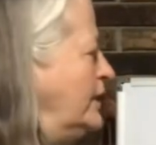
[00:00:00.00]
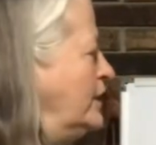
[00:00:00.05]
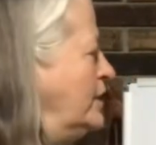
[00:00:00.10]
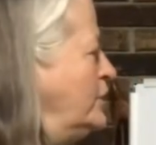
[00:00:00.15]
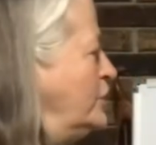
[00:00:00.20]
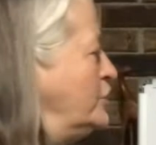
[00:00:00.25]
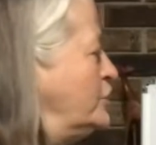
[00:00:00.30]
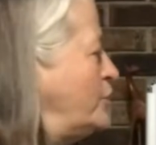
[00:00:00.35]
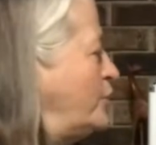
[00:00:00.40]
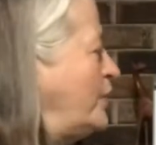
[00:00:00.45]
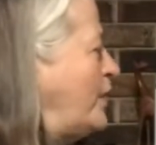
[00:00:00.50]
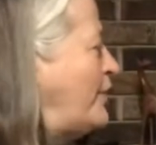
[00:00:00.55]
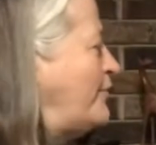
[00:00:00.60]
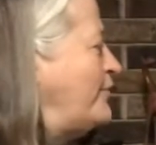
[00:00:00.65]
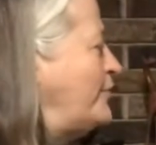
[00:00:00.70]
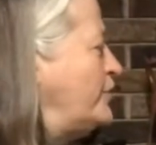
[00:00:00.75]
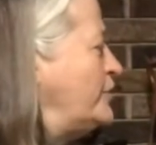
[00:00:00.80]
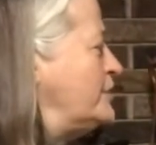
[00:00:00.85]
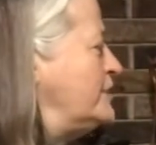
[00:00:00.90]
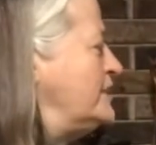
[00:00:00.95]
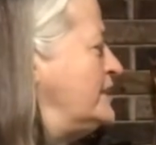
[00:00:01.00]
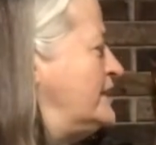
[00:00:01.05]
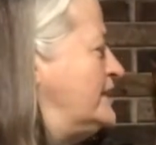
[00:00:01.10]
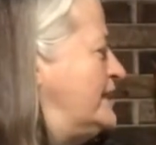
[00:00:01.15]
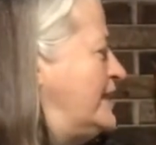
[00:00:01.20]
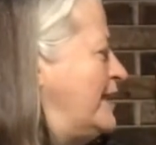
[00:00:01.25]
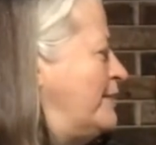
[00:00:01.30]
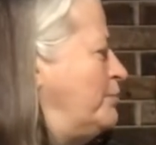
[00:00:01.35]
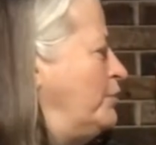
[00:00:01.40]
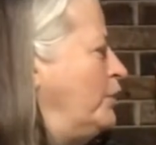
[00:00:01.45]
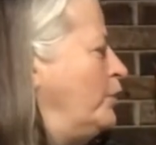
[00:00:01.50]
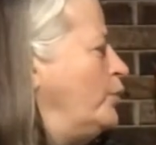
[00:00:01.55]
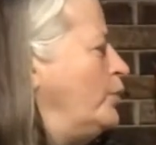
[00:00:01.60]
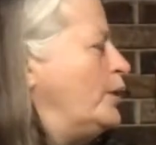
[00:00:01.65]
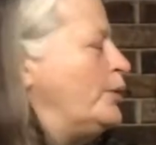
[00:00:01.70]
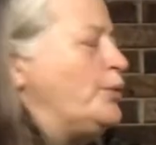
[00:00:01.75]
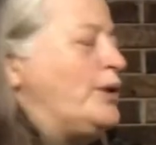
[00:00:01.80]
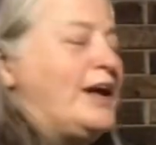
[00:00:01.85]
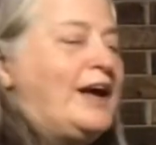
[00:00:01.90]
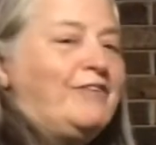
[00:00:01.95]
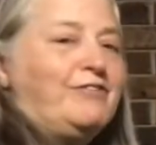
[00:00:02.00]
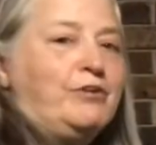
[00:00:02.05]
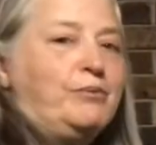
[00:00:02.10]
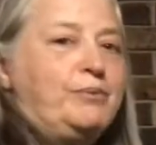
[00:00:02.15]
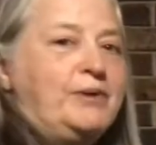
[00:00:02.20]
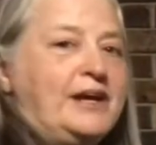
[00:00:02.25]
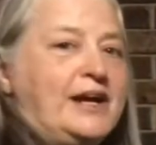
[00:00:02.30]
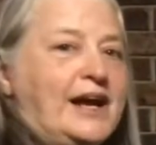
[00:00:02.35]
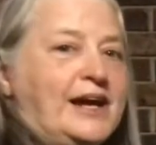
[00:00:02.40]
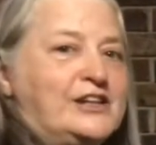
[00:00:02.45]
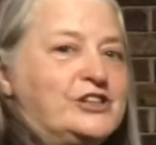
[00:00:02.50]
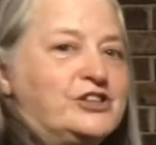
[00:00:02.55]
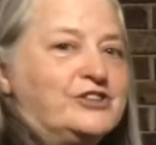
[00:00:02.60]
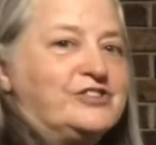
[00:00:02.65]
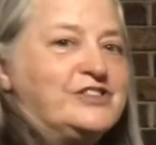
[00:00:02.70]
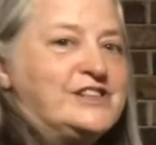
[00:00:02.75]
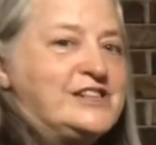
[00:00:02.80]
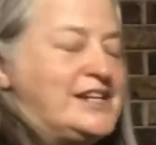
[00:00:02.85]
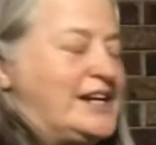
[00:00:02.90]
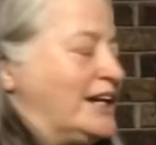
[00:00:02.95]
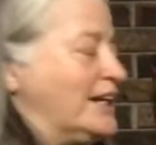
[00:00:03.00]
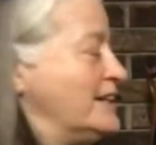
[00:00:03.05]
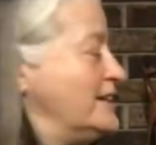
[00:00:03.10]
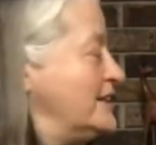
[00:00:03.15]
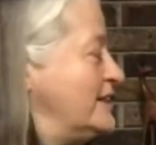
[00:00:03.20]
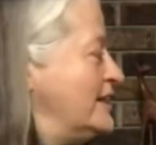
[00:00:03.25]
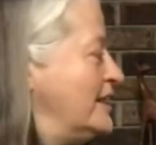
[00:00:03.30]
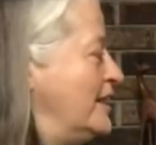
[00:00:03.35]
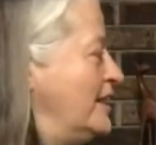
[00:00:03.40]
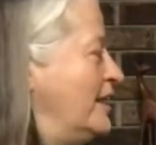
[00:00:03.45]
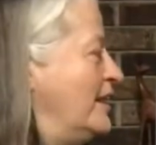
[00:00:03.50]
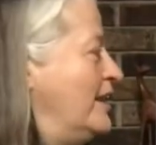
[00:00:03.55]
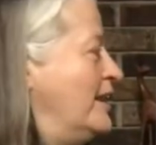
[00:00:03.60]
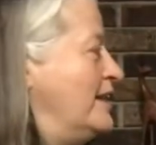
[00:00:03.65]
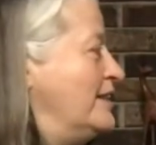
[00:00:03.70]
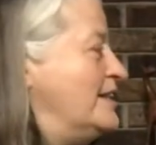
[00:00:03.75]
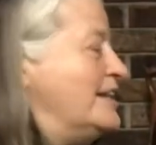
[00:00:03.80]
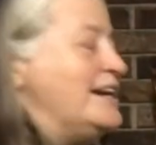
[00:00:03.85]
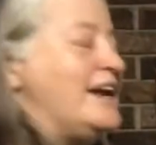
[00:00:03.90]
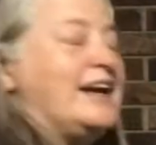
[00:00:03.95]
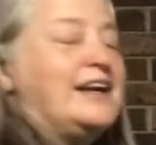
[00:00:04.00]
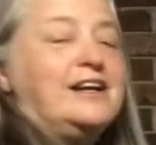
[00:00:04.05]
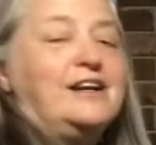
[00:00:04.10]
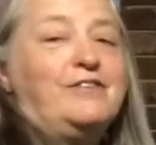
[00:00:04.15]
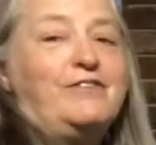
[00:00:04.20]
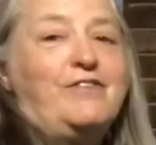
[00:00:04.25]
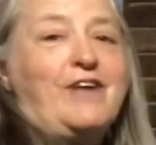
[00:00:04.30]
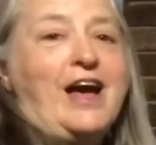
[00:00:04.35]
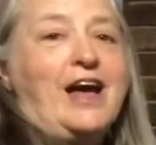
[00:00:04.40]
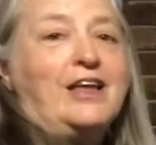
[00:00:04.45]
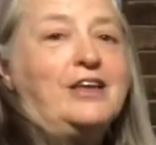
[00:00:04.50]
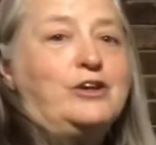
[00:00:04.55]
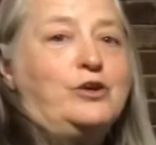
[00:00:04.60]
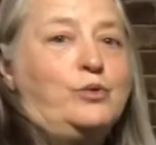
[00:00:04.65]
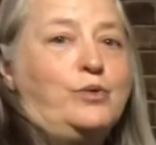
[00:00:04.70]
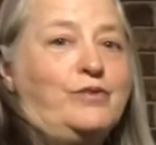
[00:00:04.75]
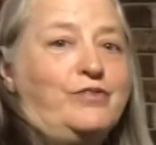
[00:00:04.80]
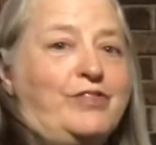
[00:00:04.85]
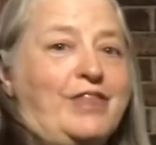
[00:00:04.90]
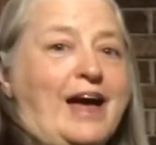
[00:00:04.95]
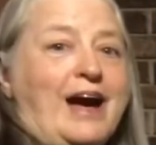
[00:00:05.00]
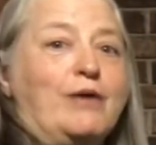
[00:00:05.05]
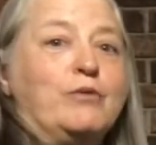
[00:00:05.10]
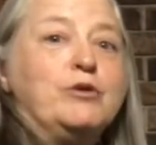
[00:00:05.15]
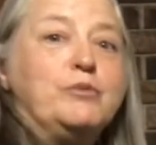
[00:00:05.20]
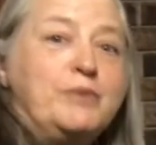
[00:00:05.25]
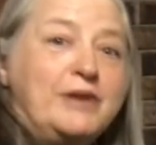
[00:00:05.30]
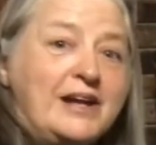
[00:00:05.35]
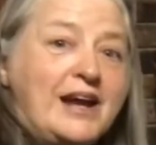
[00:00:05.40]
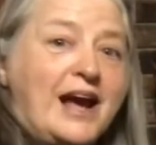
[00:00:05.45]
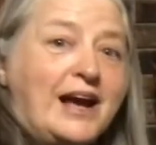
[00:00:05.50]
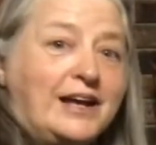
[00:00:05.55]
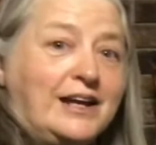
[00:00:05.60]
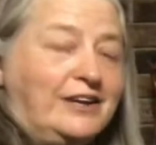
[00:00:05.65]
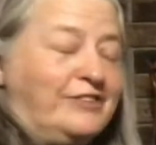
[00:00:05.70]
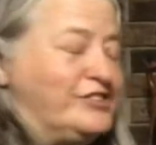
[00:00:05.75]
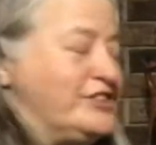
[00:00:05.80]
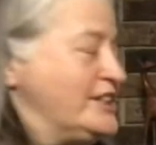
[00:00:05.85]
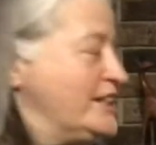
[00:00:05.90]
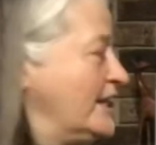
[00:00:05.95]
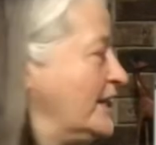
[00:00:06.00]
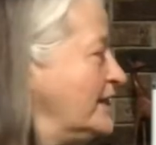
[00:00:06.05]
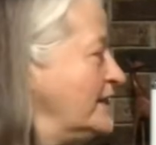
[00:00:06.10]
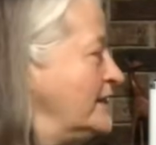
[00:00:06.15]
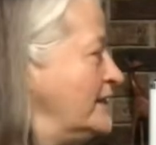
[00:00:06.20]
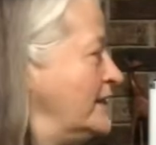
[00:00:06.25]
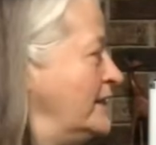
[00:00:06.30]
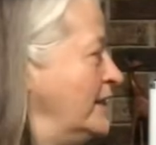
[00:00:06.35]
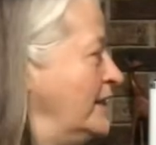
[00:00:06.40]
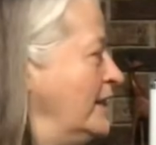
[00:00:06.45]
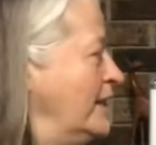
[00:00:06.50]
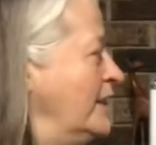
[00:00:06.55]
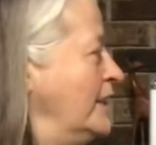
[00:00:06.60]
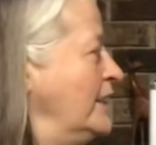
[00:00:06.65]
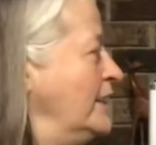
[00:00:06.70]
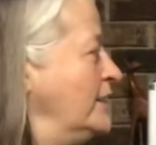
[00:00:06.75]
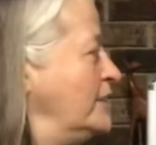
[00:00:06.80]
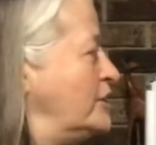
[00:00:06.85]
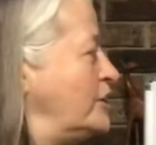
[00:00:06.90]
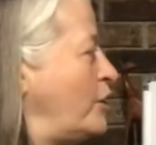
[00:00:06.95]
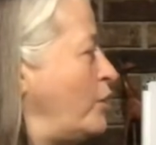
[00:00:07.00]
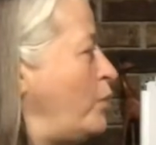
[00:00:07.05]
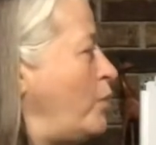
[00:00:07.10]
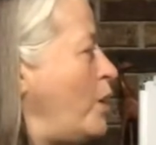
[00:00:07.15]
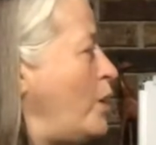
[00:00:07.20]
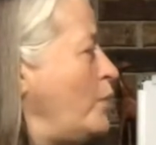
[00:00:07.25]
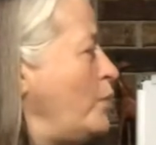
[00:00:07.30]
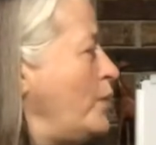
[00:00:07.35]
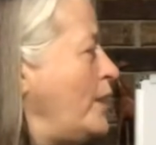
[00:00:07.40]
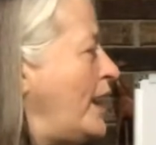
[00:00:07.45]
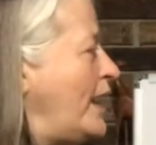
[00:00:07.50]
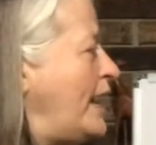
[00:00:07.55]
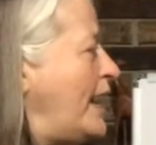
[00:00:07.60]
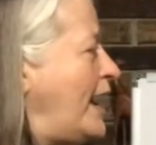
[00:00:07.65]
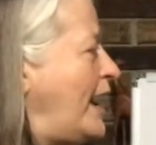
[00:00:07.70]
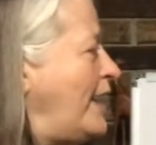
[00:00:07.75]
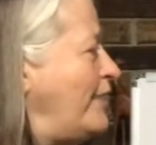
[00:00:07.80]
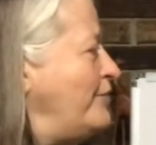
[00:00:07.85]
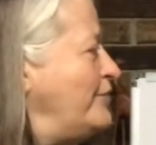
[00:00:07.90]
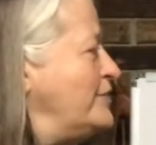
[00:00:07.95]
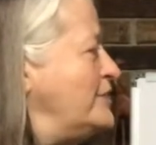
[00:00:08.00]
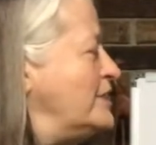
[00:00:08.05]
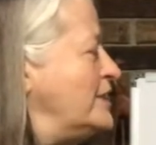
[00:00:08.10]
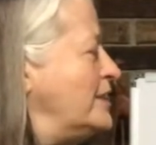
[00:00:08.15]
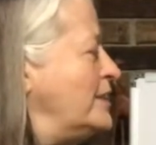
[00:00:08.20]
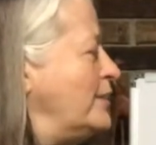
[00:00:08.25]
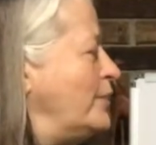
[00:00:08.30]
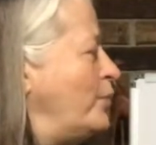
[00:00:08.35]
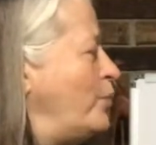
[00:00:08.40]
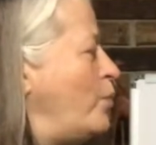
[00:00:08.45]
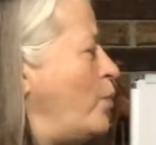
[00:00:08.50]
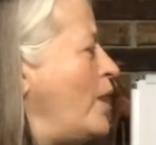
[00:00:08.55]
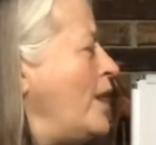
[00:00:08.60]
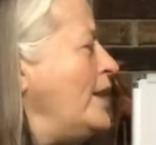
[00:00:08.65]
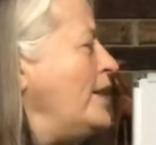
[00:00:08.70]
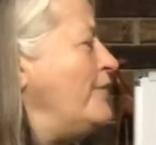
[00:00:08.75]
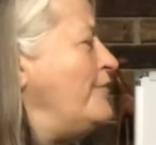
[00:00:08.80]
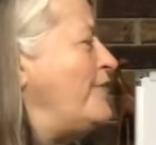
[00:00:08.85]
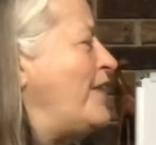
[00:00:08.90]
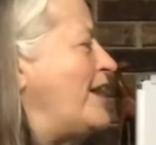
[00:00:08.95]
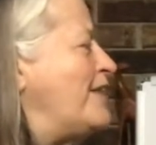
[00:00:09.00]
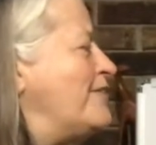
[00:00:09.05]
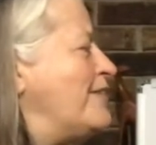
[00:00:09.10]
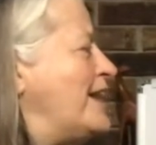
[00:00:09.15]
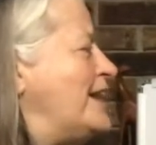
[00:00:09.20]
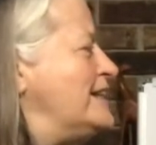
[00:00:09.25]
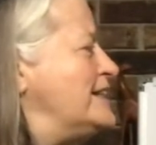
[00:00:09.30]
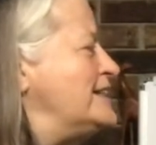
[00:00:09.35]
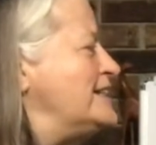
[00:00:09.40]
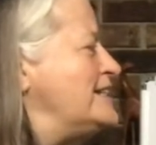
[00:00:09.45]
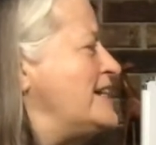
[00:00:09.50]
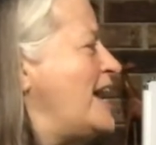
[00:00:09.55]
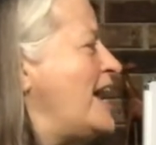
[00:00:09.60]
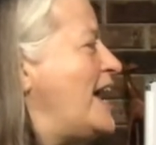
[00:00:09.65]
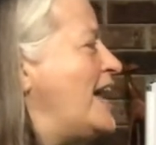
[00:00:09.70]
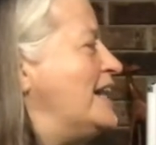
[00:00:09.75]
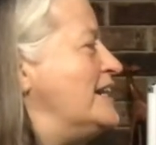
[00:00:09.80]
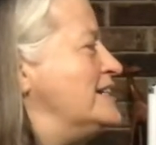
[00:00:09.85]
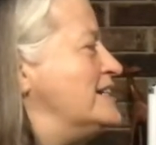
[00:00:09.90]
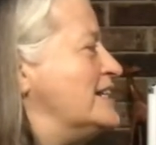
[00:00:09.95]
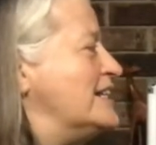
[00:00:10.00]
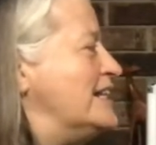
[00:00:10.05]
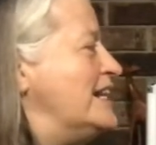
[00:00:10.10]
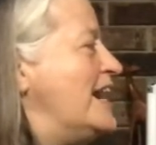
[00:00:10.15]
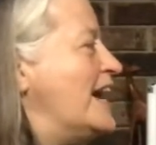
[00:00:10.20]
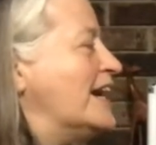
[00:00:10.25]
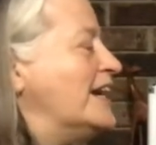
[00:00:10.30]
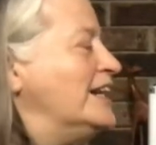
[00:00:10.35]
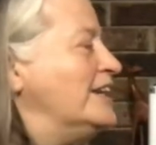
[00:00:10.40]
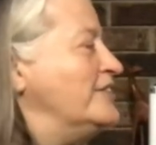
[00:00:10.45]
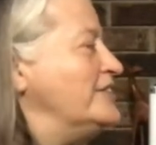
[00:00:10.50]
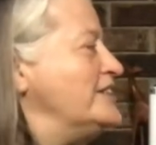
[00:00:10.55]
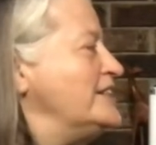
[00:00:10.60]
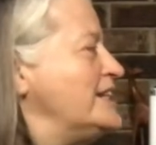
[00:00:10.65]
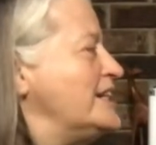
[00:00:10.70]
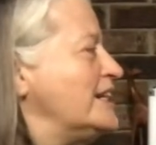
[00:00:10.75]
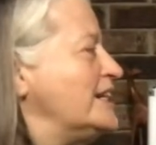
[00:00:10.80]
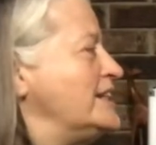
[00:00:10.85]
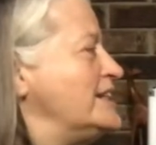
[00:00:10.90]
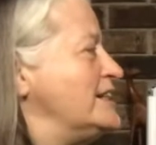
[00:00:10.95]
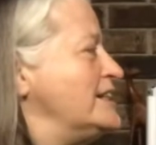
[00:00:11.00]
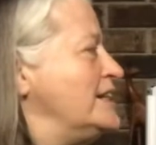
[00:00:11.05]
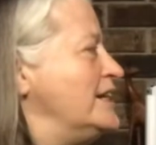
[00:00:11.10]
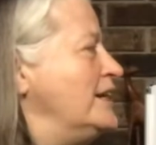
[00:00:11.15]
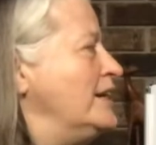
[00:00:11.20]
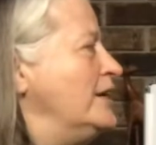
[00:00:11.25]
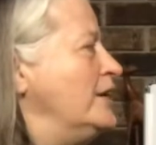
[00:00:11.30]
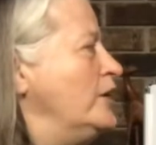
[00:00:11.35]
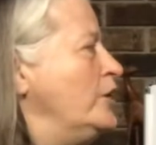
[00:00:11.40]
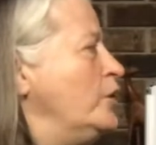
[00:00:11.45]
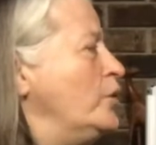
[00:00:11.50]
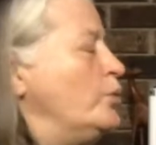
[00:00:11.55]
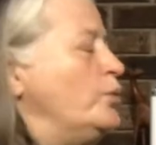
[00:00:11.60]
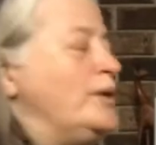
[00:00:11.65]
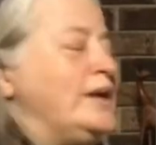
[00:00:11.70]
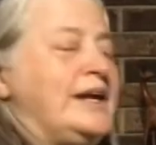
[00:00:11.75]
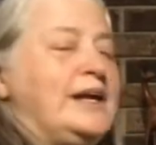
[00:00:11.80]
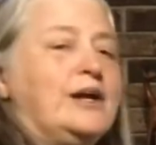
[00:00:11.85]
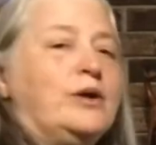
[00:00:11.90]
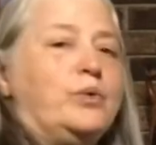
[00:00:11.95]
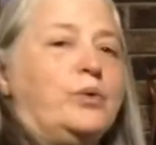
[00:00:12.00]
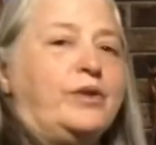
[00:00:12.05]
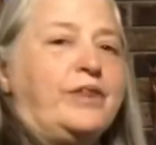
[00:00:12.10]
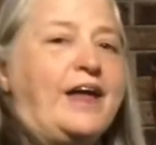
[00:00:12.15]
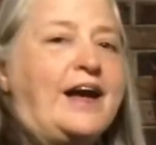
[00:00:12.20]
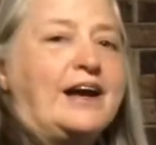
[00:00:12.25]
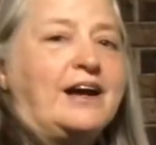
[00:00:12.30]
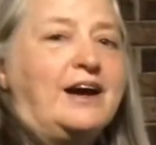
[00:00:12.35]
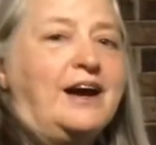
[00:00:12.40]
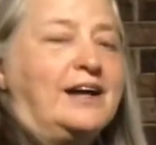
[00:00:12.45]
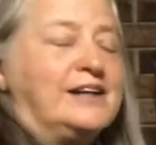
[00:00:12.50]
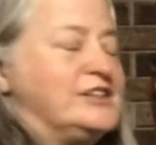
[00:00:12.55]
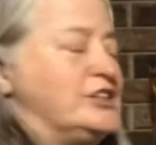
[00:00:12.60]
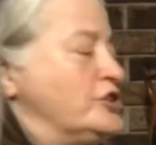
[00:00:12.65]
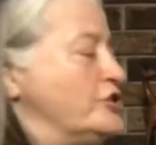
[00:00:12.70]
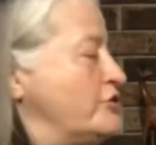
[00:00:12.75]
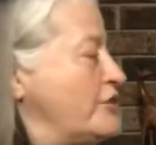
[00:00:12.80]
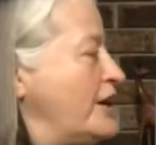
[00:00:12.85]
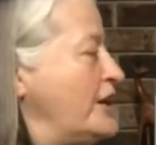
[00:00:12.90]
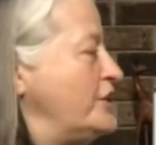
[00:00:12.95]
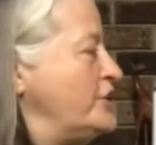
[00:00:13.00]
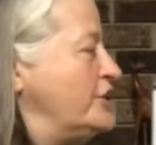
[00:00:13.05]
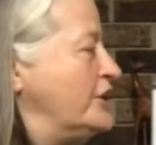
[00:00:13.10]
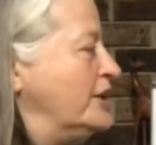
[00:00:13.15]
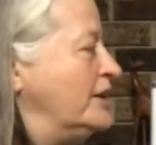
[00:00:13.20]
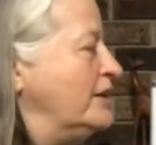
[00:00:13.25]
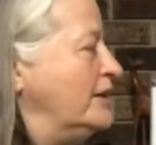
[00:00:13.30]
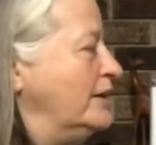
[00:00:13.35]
So in our first example, when we have a pH of 6, the negative value of that would be negative 6. So what if I raise 10 to the negative 6 would equal that concentration?